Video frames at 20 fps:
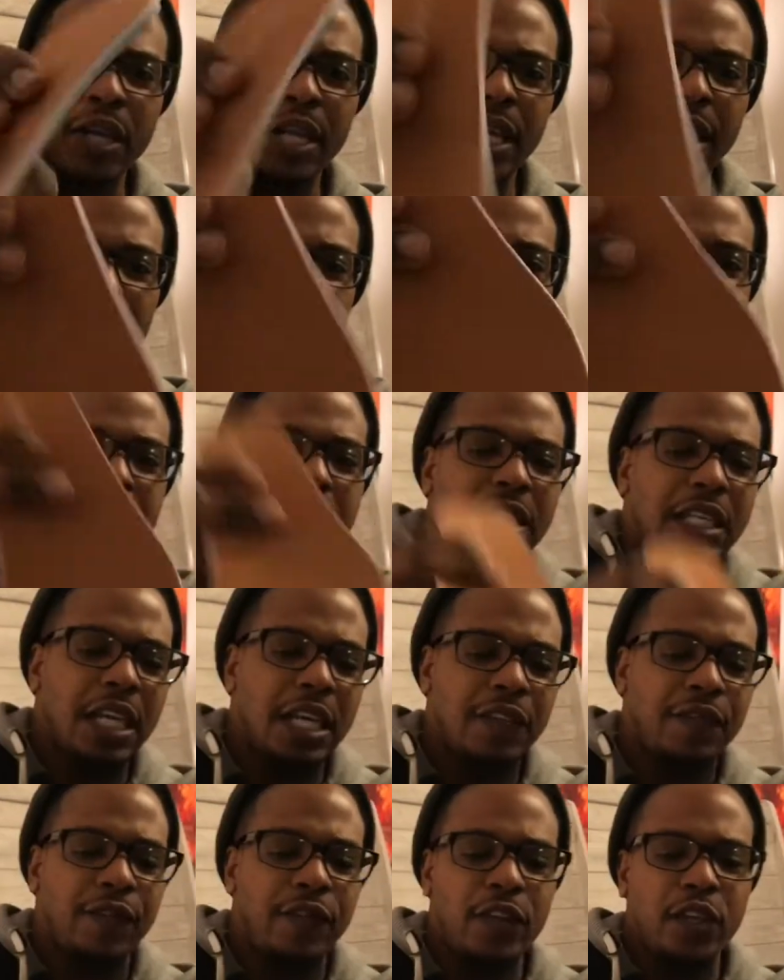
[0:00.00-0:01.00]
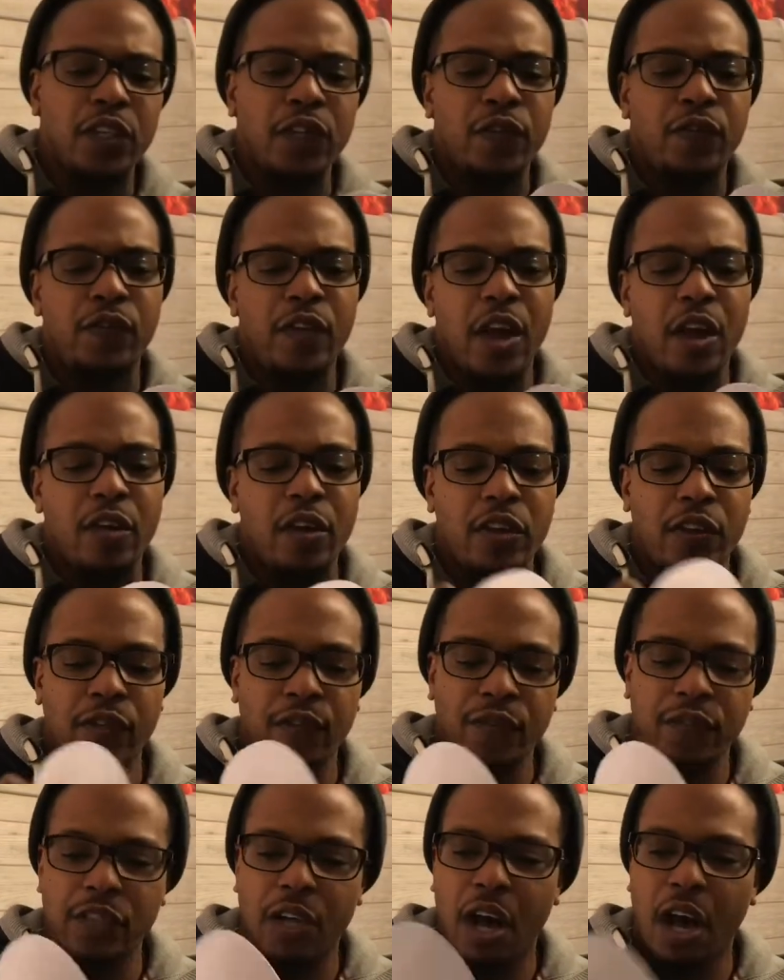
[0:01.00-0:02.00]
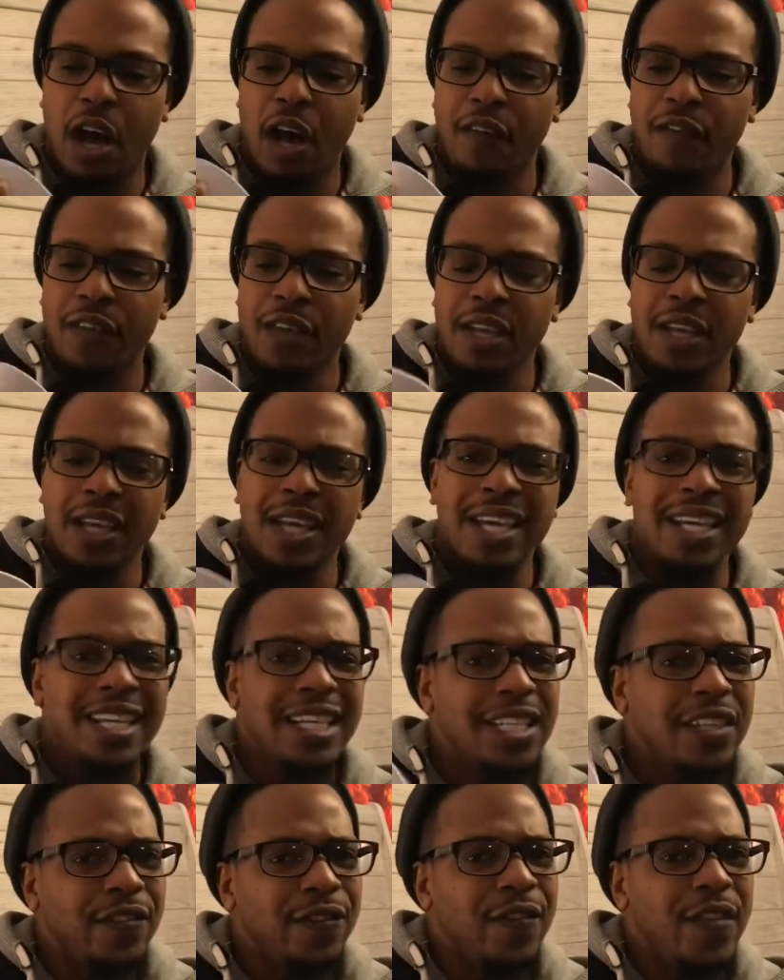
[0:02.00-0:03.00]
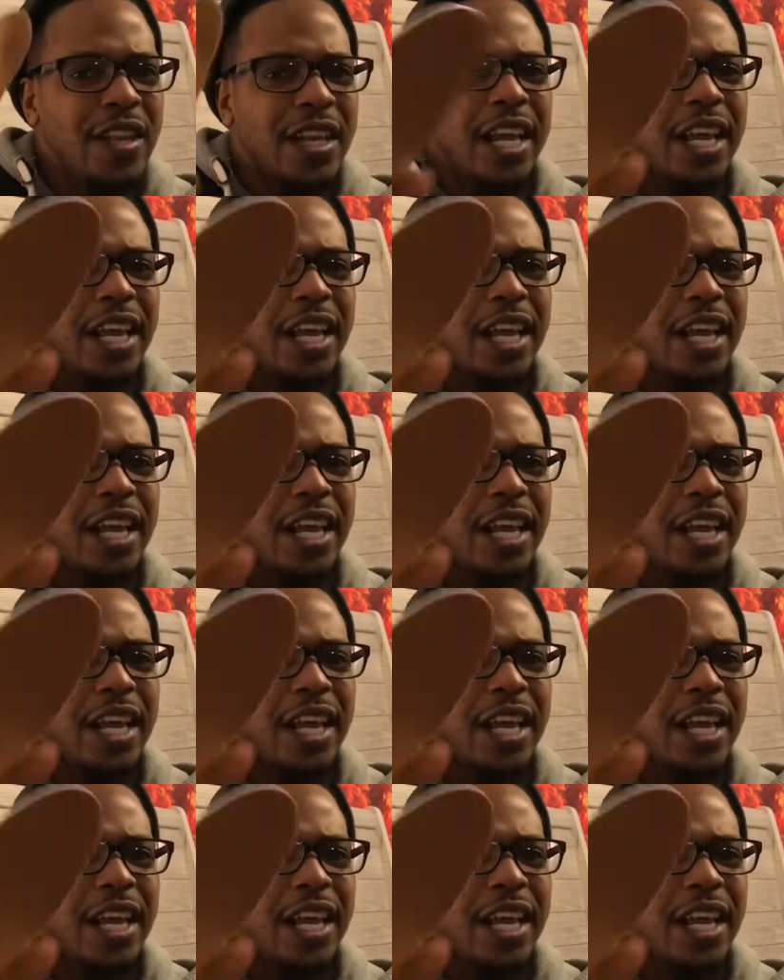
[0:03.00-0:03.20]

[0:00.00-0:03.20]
it is. It feels very soft. It doesn't feel